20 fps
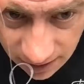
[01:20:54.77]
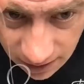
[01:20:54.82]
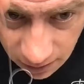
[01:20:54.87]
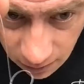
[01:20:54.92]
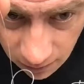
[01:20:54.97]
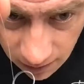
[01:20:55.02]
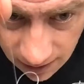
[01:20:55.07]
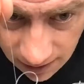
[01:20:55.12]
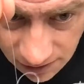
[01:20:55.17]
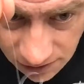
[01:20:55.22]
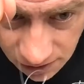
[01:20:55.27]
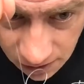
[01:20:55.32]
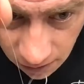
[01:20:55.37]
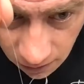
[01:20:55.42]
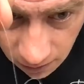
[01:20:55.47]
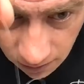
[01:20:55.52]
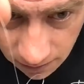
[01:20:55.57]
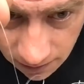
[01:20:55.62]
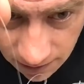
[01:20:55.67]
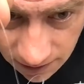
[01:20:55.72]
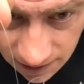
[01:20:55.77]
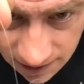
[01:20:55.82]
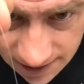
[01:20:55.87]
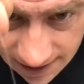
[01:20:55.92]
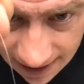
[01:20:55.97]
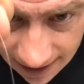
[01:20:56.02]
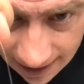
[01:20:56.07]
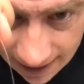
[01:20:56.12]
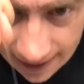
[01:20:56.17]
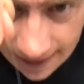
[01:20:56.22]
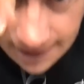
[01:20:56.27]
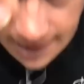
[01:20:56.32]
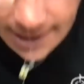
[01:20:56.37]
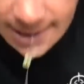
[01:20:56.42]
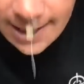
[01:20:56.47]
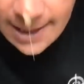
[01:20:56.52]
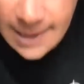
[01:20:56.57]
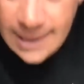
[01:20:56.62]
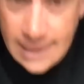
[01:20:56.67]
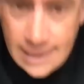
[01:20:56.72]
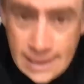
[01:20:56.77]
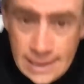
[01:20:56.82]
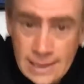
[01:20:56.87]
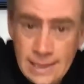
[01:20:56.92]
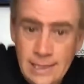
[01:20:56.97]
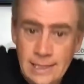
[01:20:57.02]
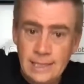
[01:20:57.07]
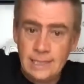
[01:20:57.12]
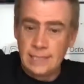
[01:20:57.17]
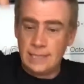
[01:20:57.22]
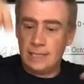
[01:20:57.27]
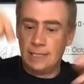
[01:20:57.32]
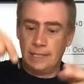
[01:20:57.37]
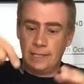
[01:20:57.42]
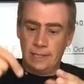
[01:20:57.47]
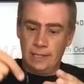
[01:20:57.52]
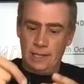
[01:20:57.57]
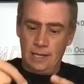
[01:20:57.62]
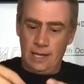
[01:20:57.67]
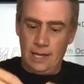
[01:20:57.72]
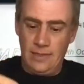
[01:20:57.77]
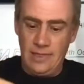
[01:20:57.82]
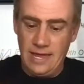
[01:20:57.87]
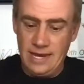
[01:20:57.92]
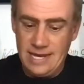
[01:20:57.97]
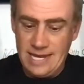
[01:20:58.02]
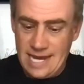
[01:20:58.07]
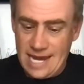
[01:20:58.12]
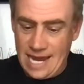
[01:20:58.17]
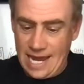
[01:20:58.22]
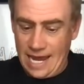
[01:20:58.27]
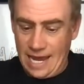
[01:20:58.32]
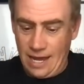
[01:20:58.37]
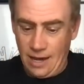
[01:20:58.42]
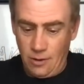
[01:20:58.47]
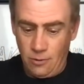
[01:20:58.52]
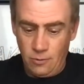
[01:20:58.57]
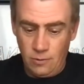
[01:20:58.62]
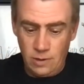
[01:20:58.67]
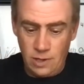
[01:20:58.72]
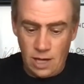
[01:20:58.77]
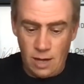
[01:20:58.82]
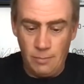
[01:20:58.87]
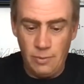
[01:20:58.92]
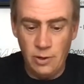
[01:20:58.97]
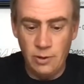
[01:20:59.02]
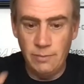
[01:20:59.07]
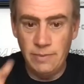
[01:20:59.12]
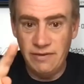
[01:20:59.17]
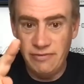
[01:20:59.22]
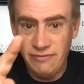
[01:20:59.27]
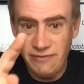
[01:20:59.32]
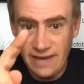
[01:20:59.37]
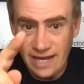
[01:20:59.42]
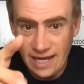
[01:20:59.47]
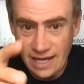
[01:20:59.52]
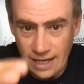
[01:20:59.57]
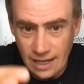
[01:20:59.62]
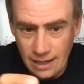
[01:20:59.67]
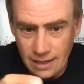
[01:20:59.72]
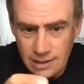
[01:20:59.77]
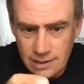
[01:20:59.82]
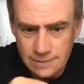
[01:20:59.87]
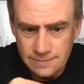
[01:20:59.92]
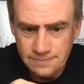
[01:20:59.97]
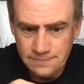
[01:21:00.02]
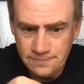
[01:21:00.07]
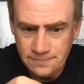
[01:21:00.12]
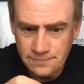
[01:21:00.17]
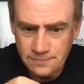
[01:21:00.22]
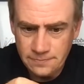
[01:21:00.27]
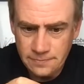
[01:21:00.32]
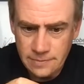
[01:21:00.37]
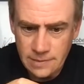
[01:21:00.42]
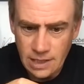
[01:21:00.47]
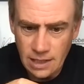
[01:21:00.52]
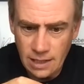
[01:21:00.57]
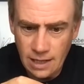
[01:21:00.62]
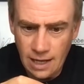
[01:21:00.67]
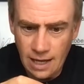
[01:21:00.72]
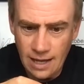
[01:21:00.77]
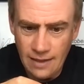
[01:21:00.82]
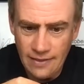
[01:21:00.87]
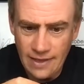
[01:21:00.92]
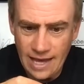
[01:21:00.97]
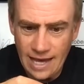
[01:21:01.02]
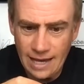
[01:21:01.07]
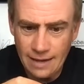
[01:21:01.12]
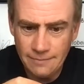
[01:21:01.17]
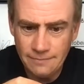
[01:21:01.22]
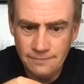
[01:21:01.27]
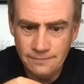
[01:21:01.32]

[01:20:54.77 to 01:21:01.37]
knotless knot, and your tag end. Then now I put my finger like that